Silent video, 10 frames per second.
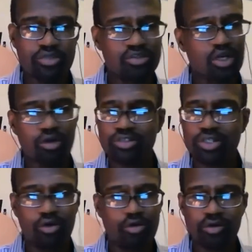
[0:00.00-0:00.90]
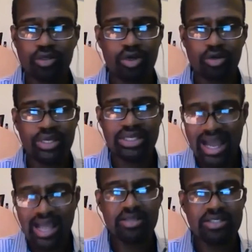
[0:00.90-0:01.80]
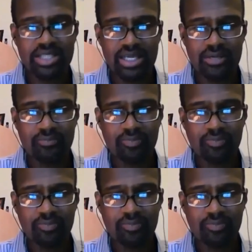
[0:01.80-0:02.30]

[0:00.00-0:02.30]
So you know what I mean? I understand.